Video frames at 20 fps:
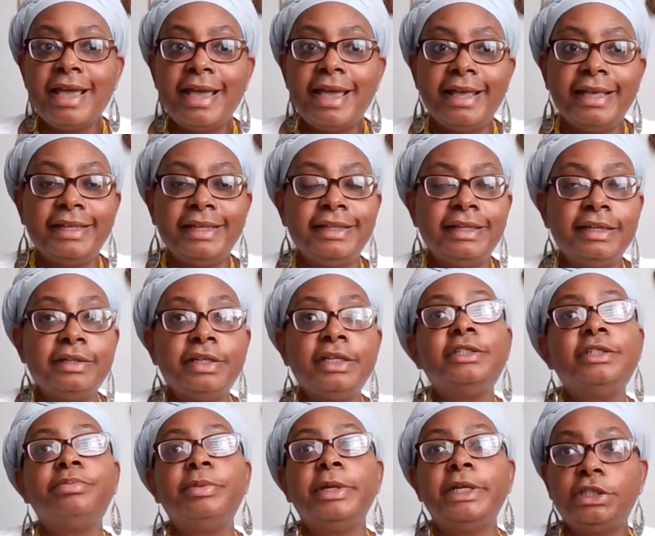And
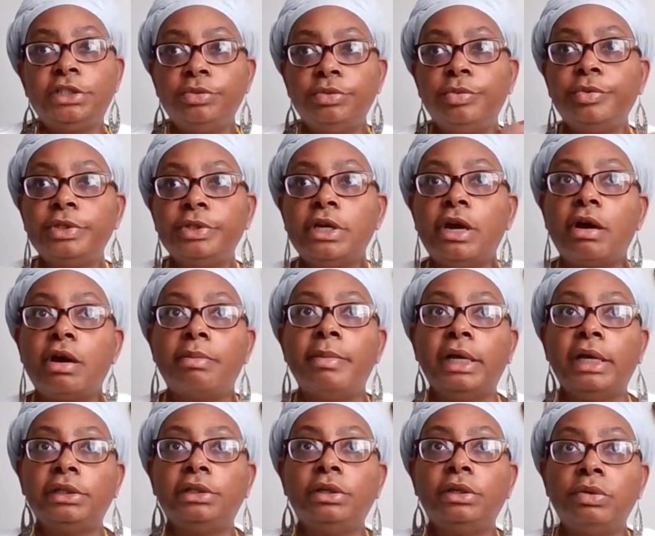especially when we're talking
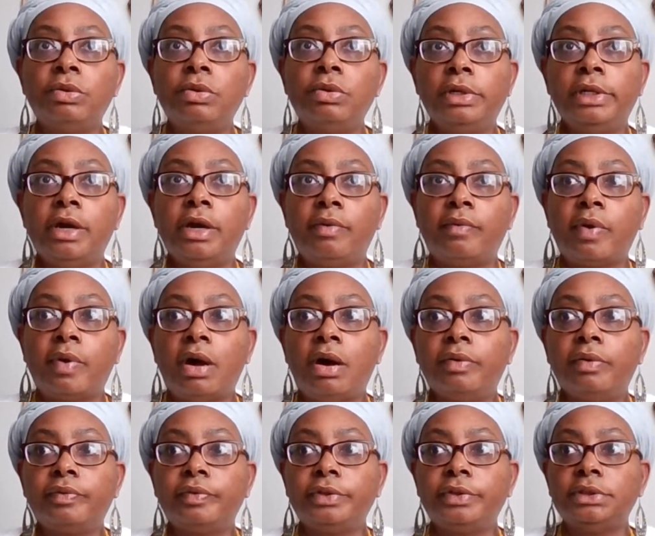about the lower level
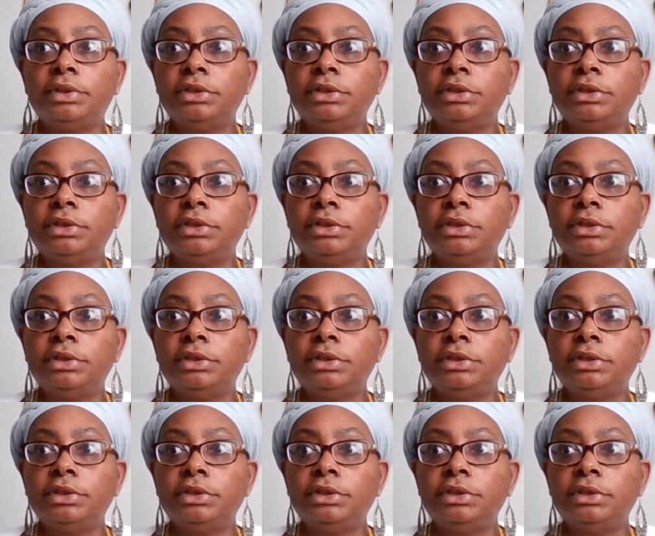offerings,